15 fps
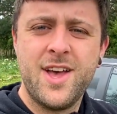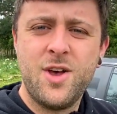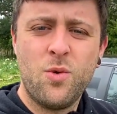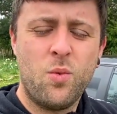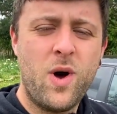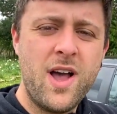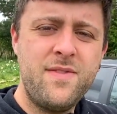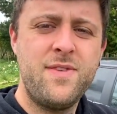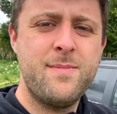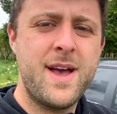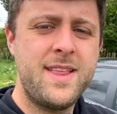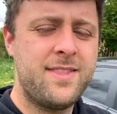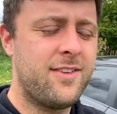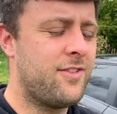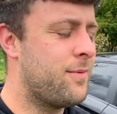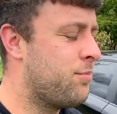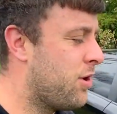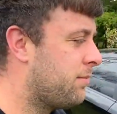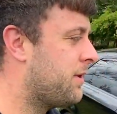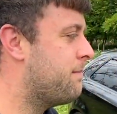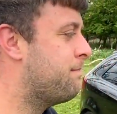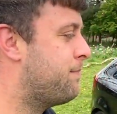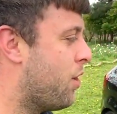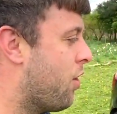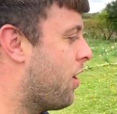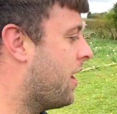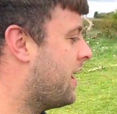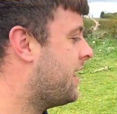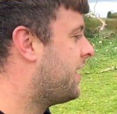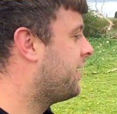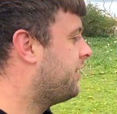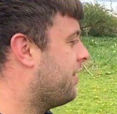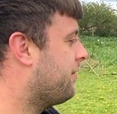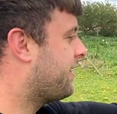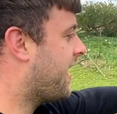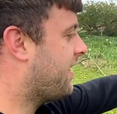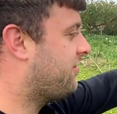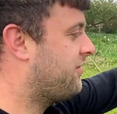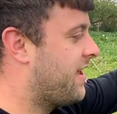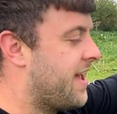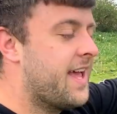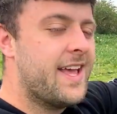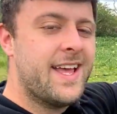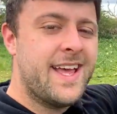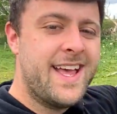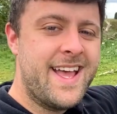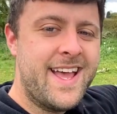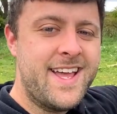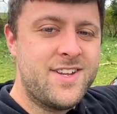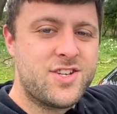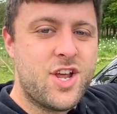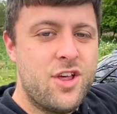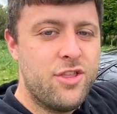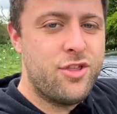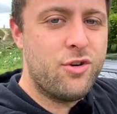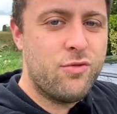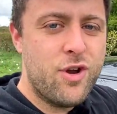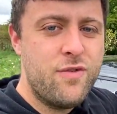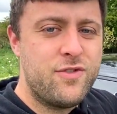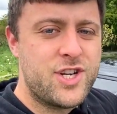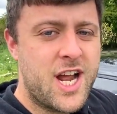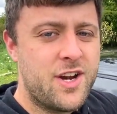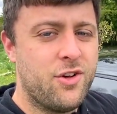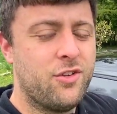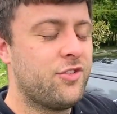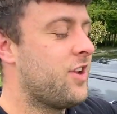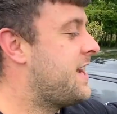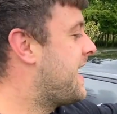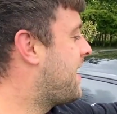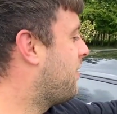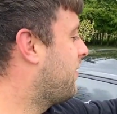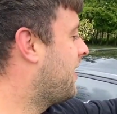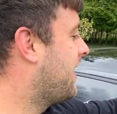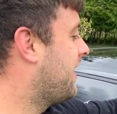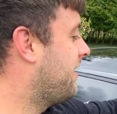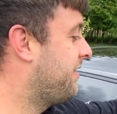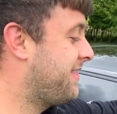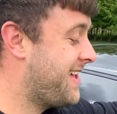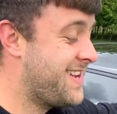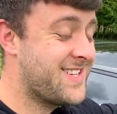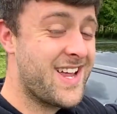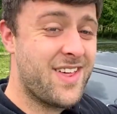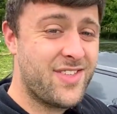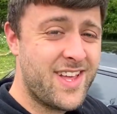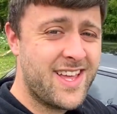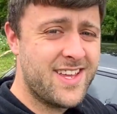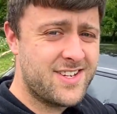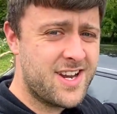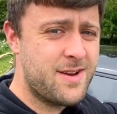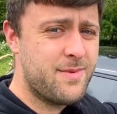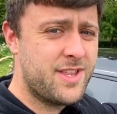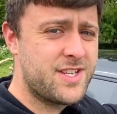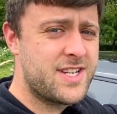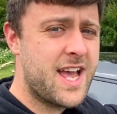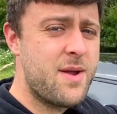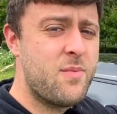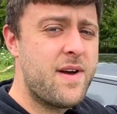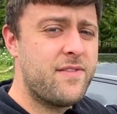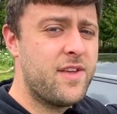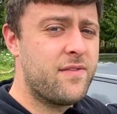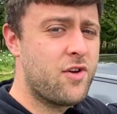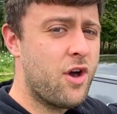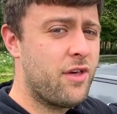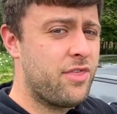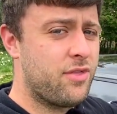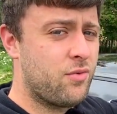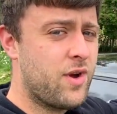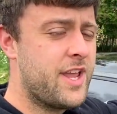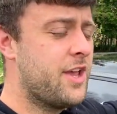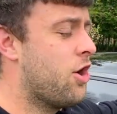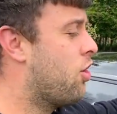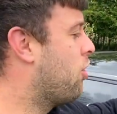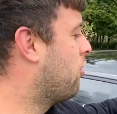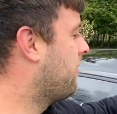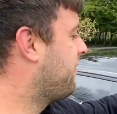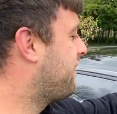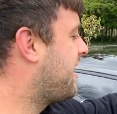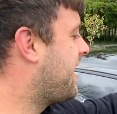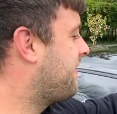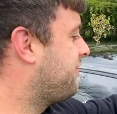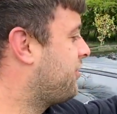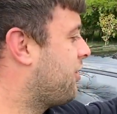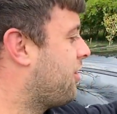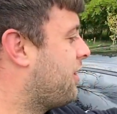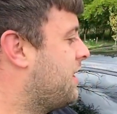Why have you made this a problem? But you guessed it, it is the roof channels. Now, this I think is going to be the same whether you've got a 3 or a 5-door.